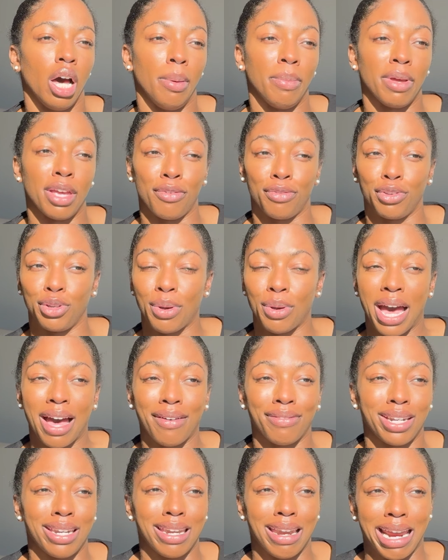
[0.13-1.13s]
If you have
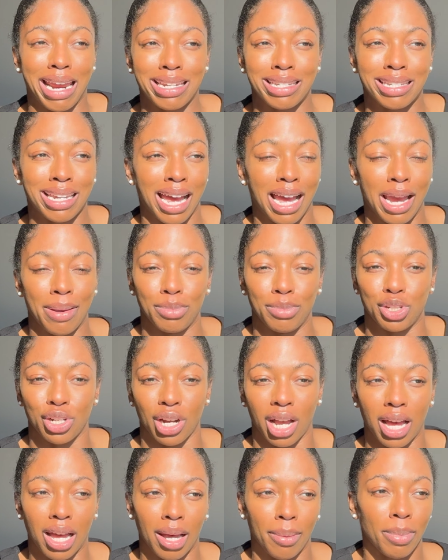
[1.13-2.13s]
a nighttime
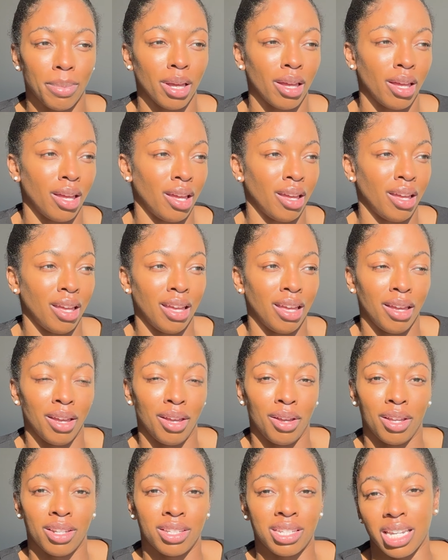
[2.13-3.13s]
job,
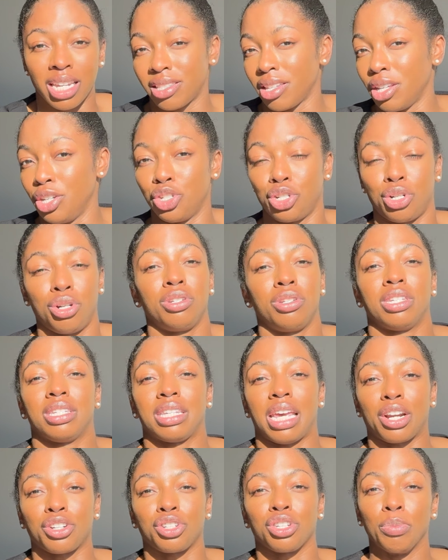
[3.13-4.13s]
Tesla insurance is
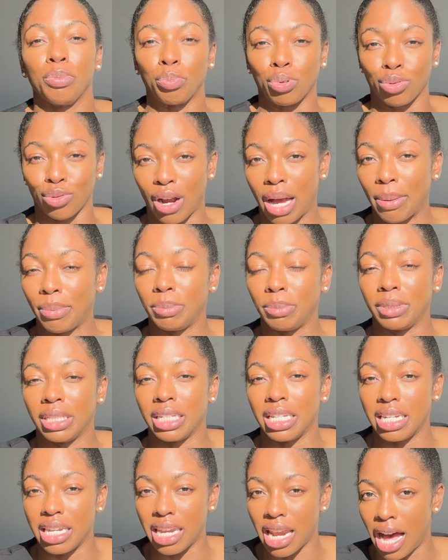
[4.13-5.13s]
actually probably
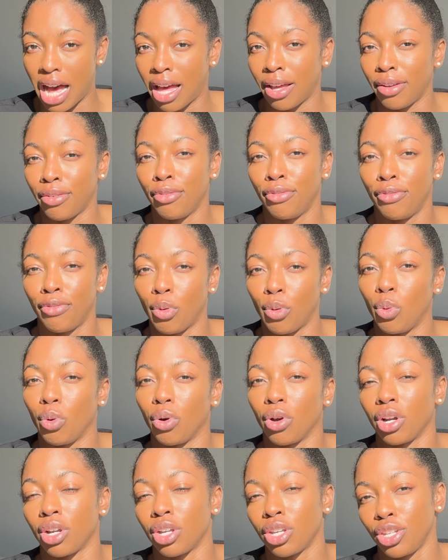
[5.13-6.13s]
not
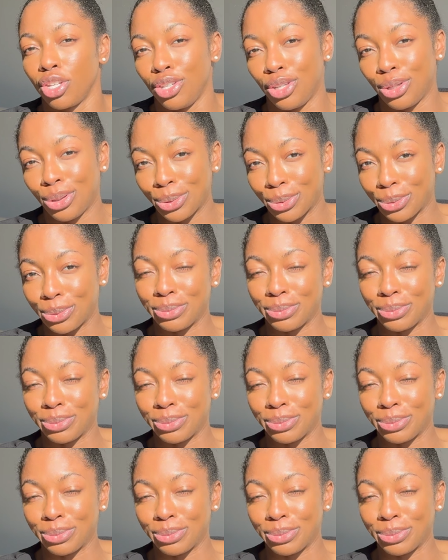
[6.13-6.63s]
for you.